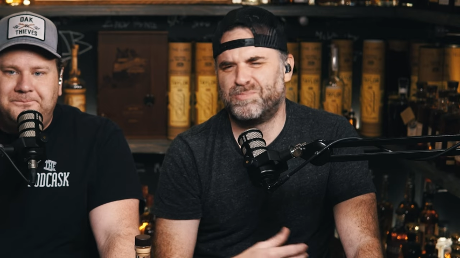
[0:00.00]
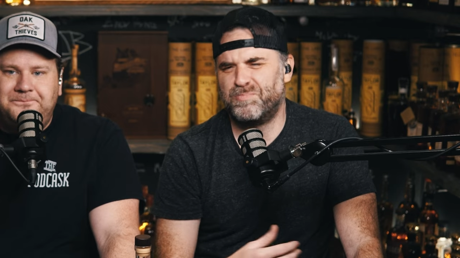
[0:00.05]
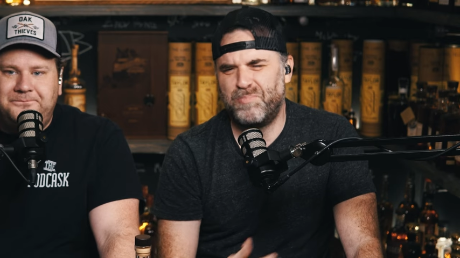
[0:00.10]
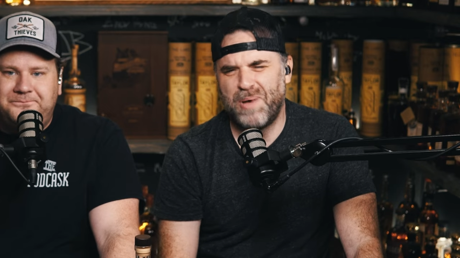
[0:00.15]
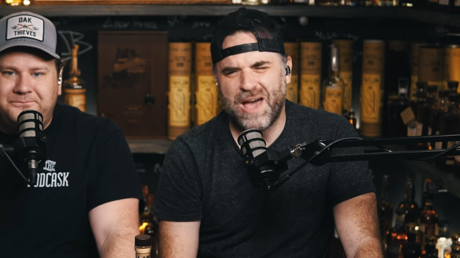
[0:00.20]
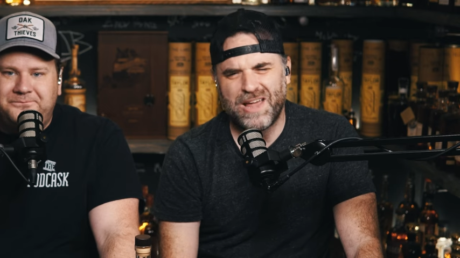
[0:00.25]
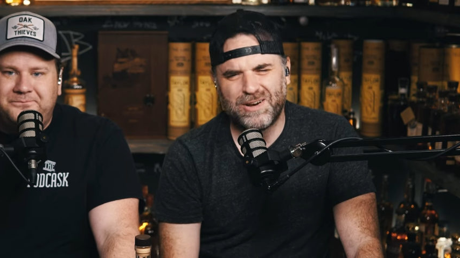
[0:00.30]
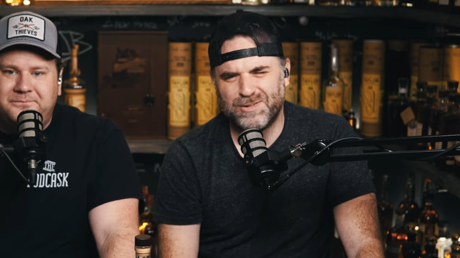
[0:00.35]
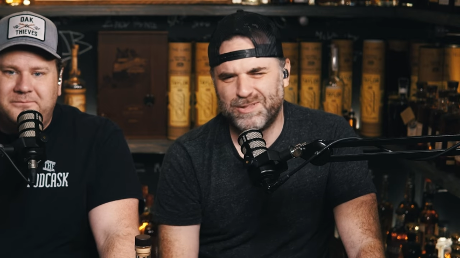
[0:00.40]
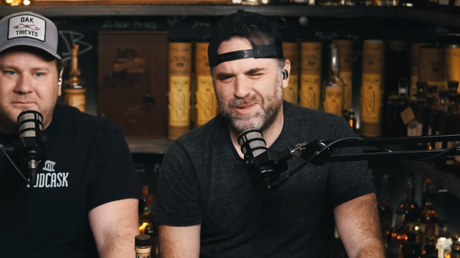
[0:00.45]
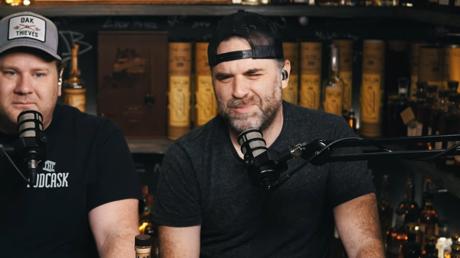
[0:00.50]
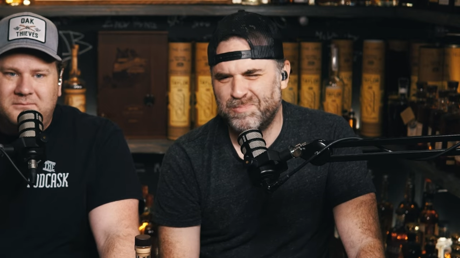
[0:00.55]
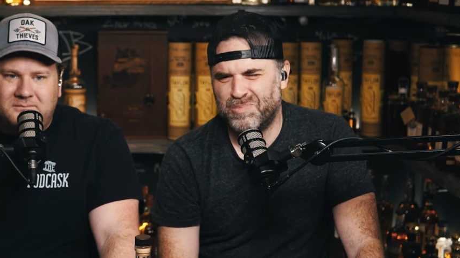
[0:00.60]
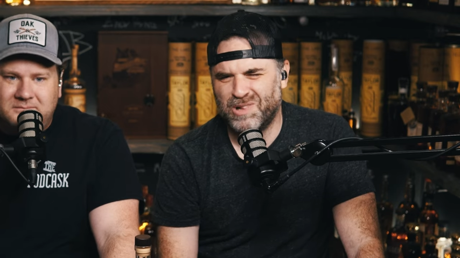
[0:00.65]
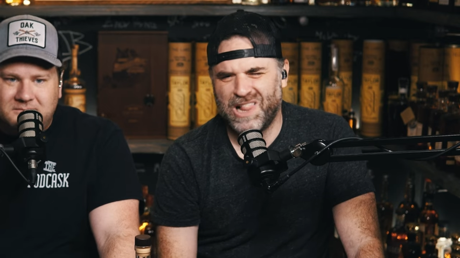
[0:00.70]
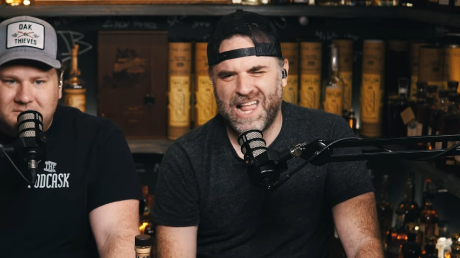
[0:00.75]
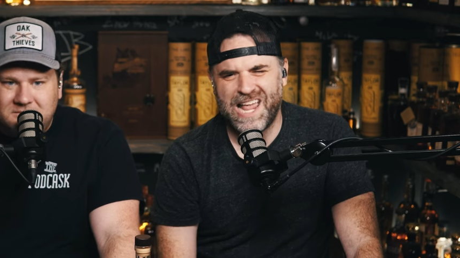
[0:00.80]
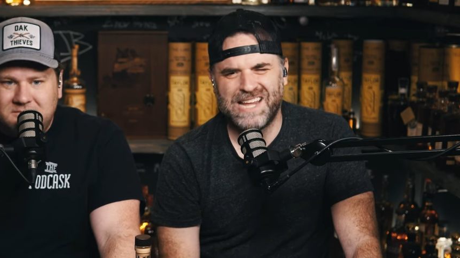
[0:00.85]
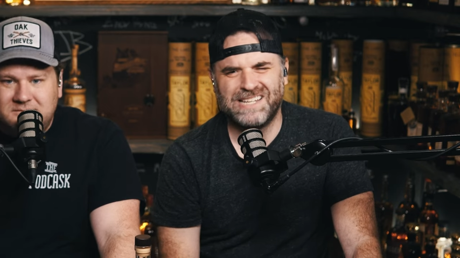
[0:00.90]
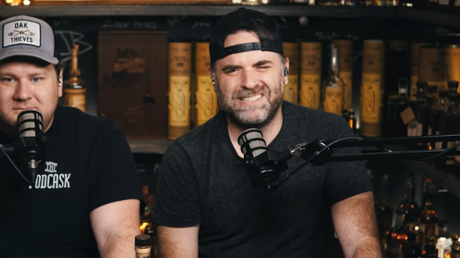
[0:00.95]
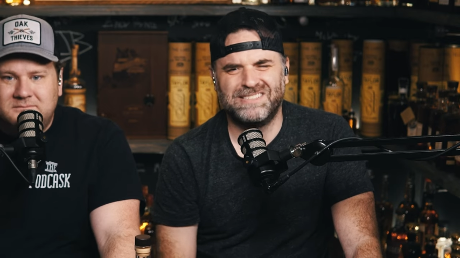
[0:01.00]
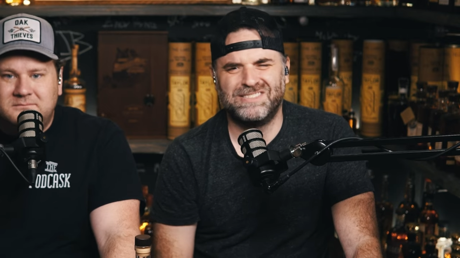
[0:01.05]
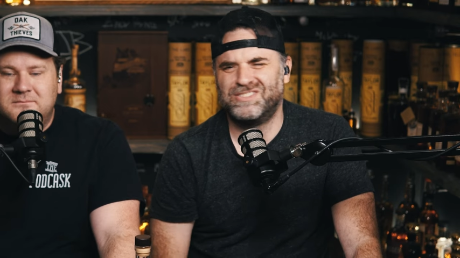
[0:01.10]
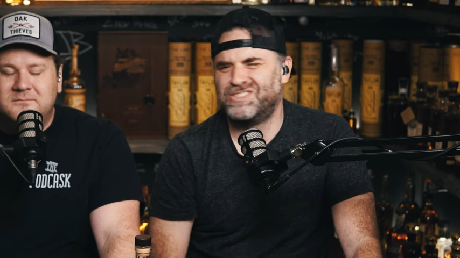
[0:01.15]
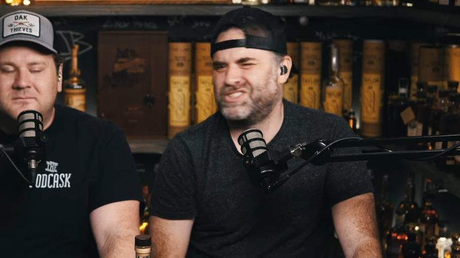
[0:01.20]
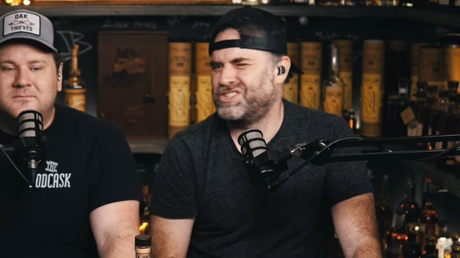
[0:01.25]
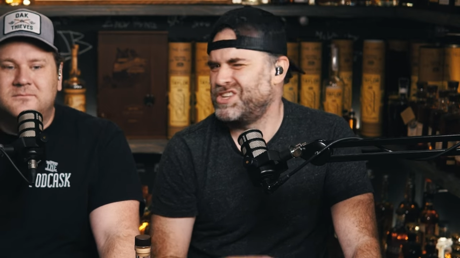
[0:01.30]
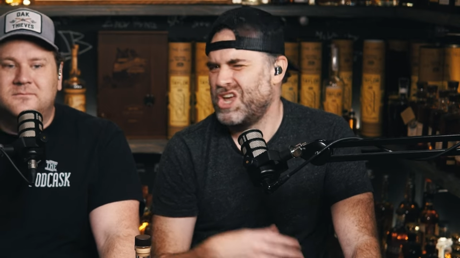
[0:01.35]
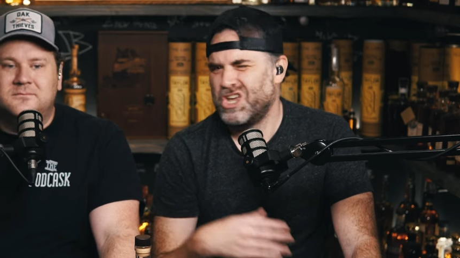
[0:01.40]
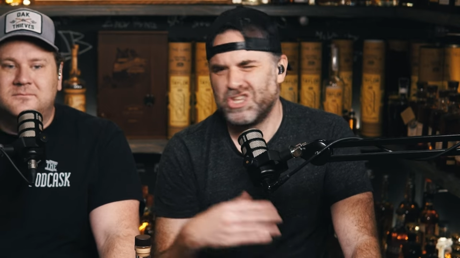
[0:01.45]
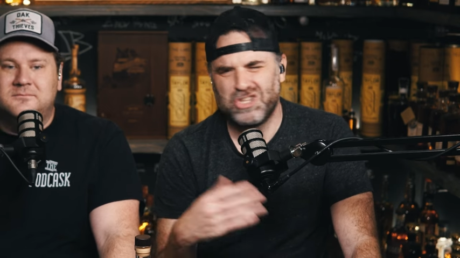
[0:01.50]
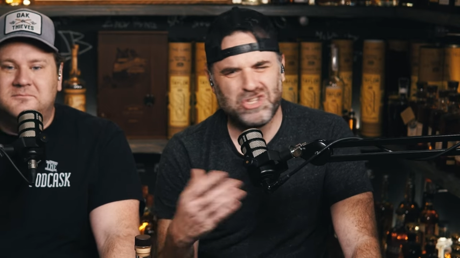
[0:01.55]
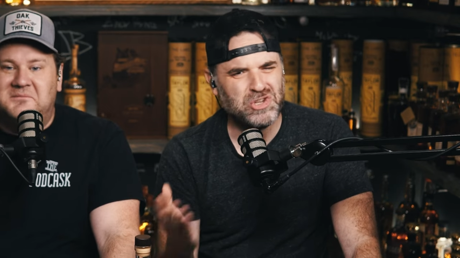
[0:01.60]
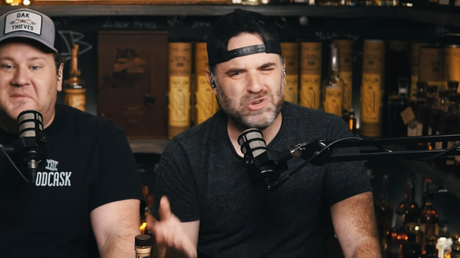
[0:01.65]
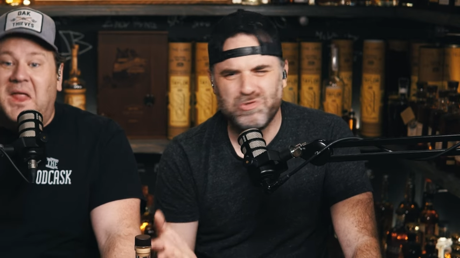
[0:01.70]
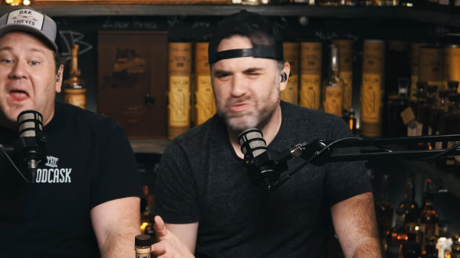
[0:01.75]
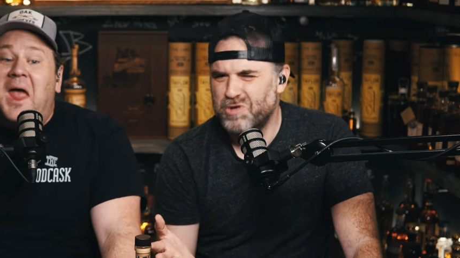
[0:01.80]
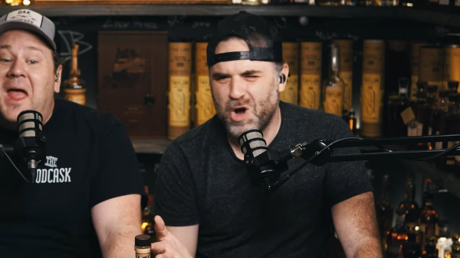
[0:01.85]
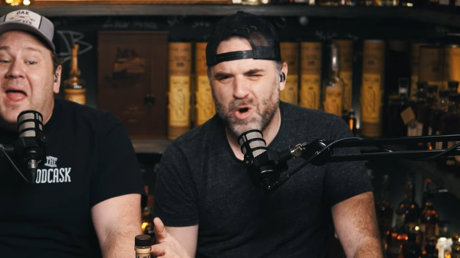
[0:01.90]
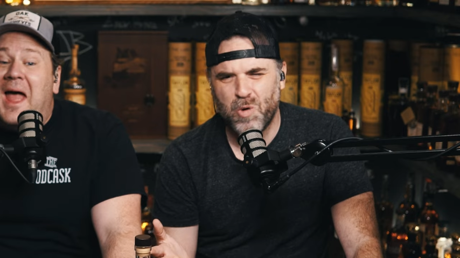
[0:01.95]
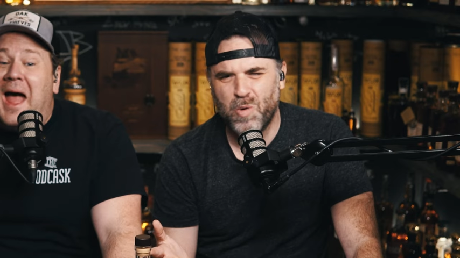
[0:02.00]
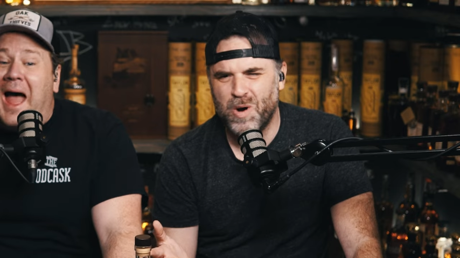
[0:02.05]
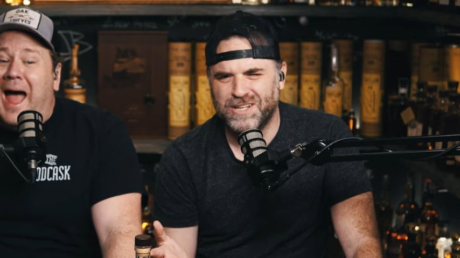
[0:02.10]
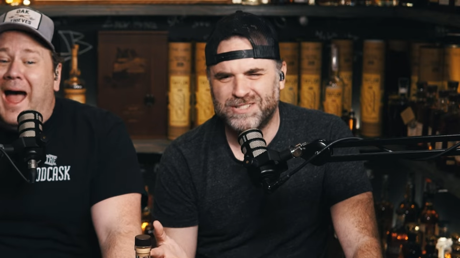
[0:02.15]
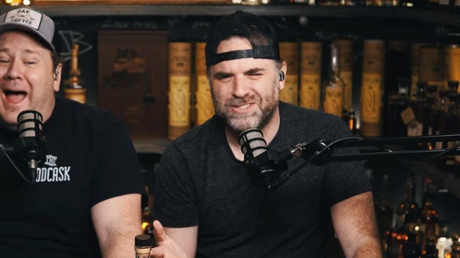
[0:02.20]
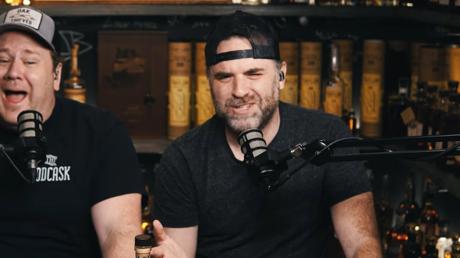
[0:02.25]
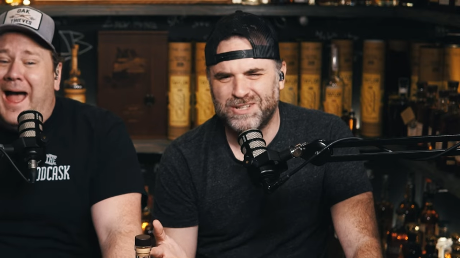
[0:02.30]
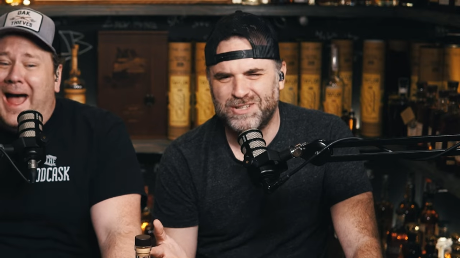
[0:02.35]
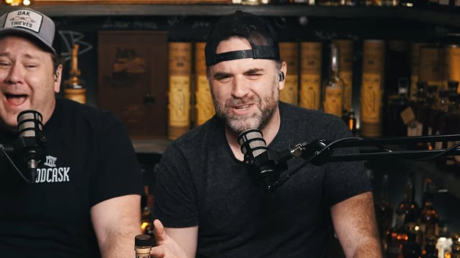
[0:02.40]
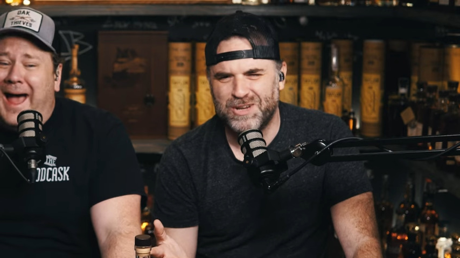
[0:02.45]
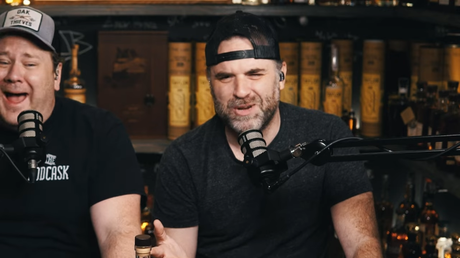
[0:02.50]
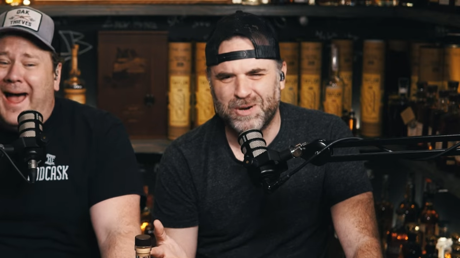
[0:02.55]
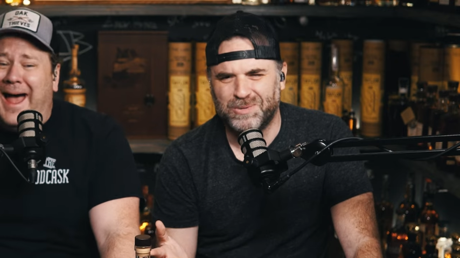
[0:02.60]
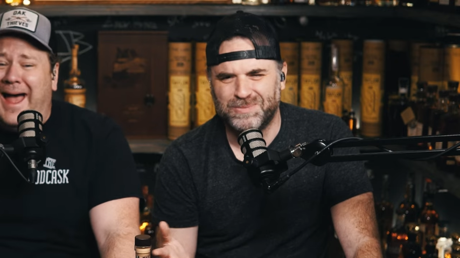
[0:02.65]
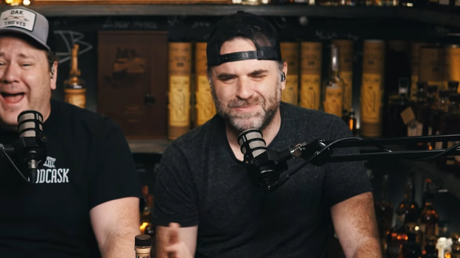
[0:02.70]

Speaker 1: better than Blanton's. You know what to do.